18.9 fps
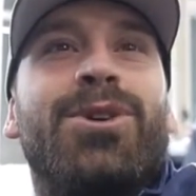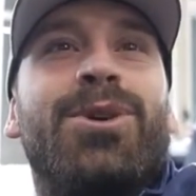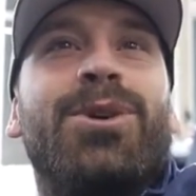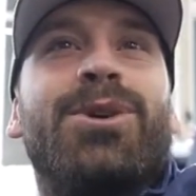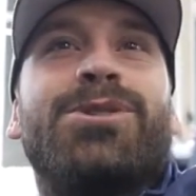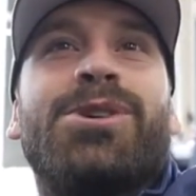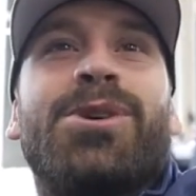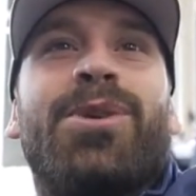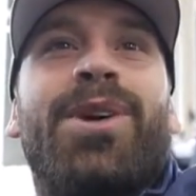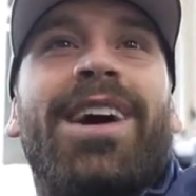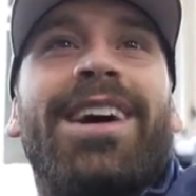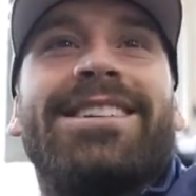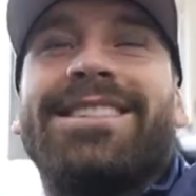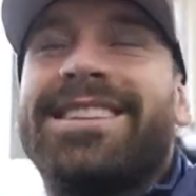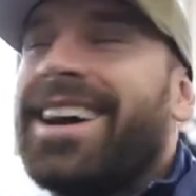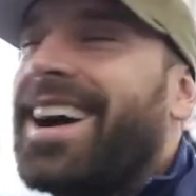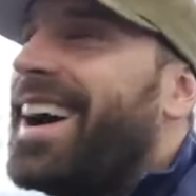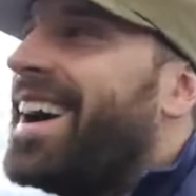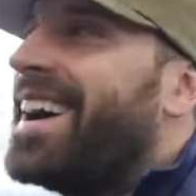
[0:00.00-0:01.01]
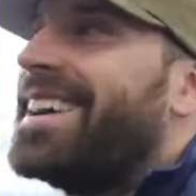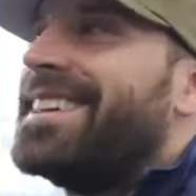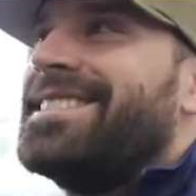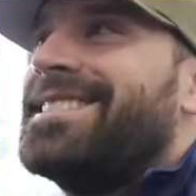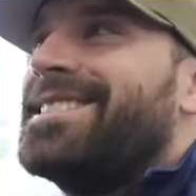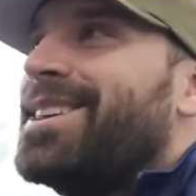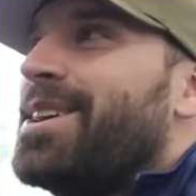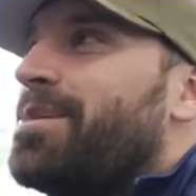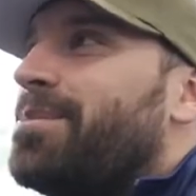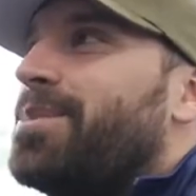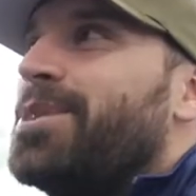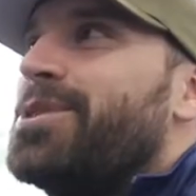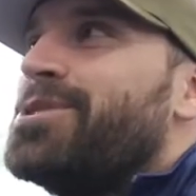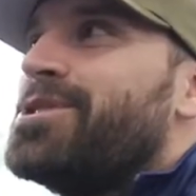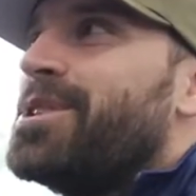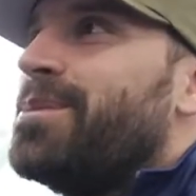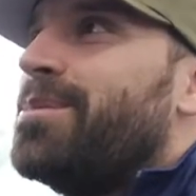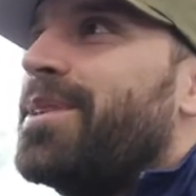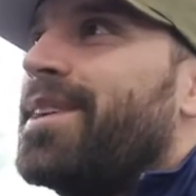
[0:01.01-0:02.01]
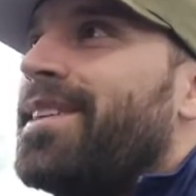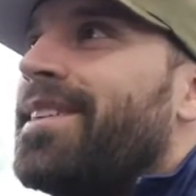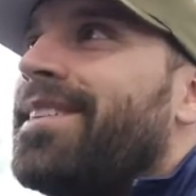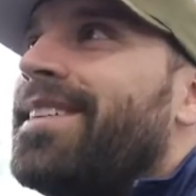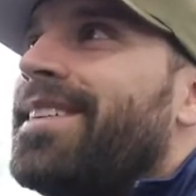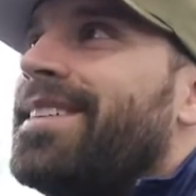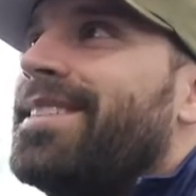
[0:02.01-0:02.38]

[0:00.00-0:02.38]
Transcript: Your shoes, your watch. God, I mean, it's damn. so bougie, bro.